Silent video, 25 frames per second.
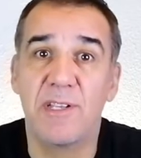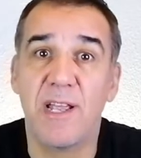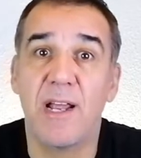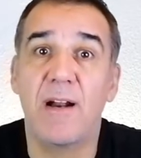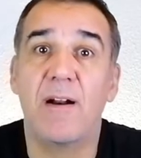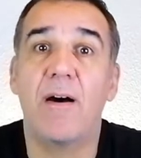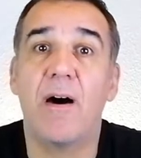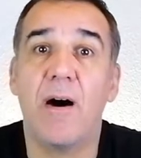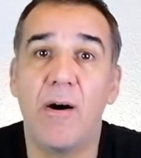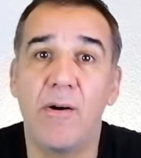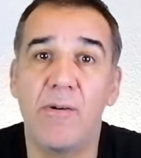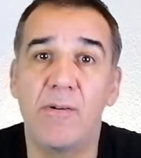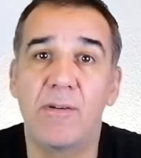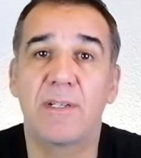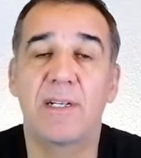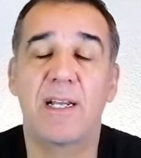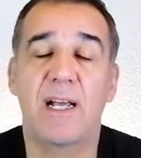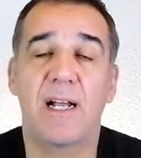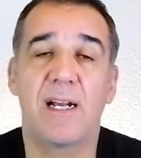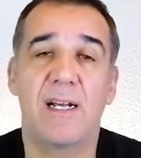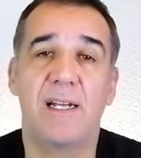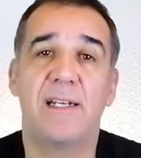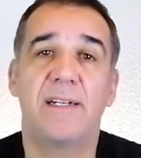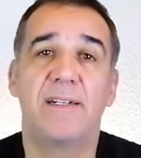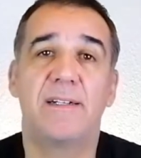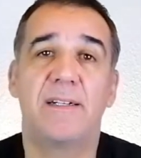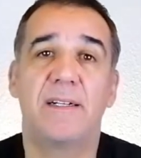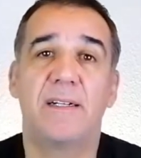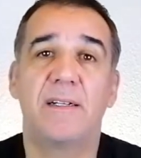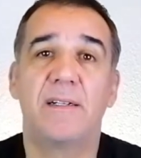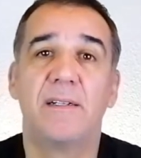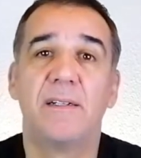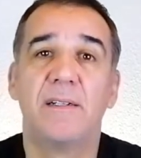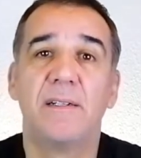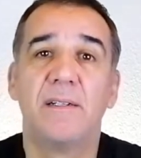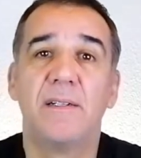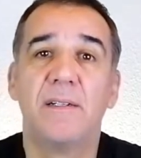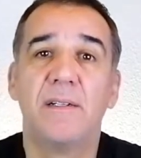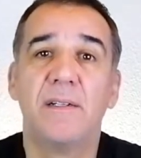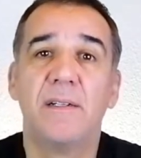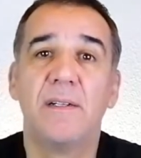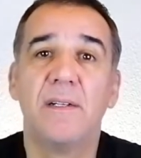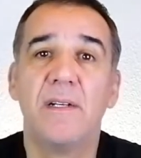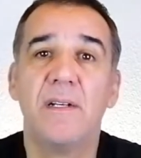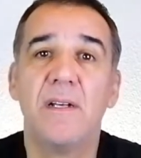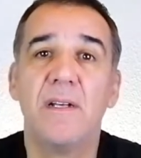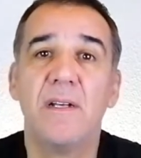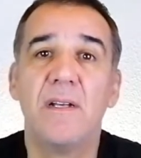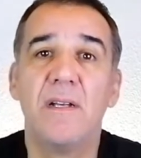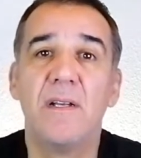their own calendar.
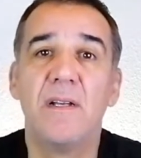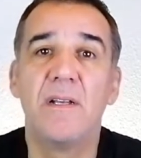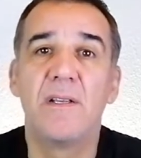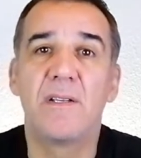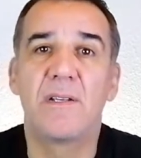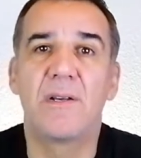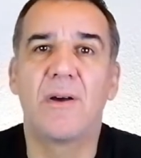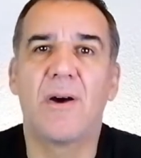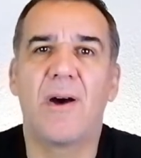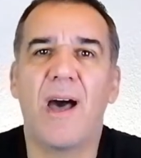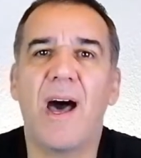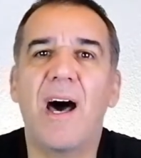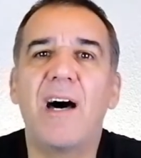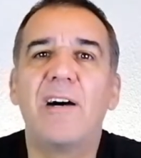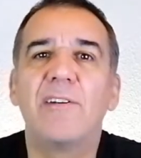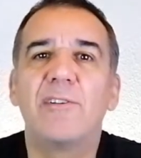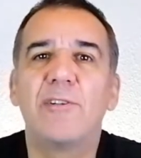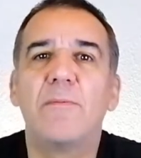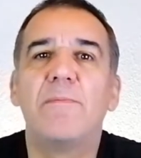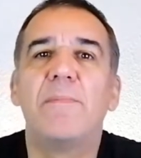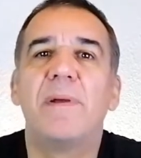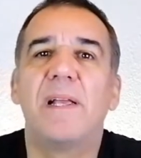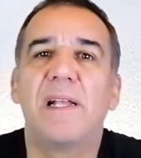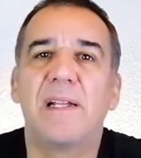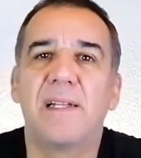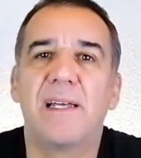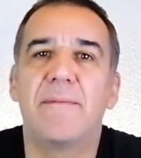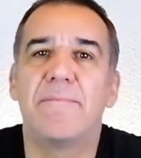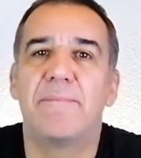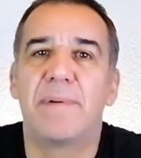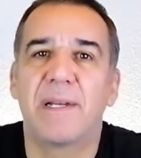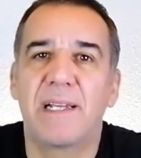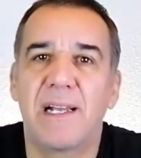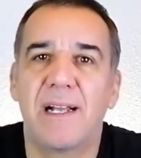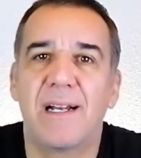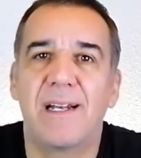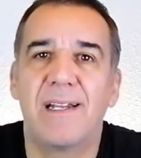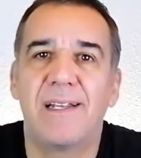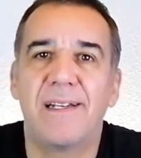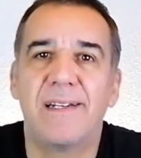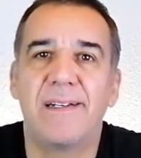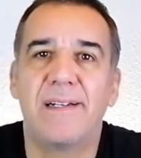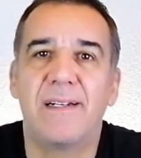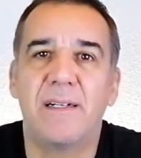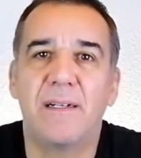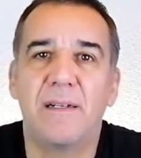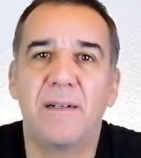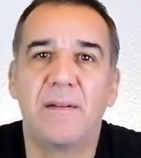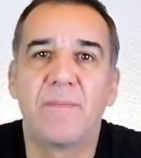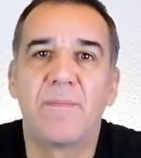So how to build up a
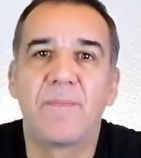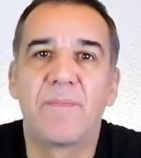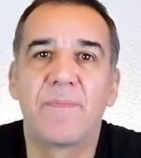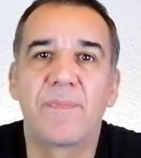calendar?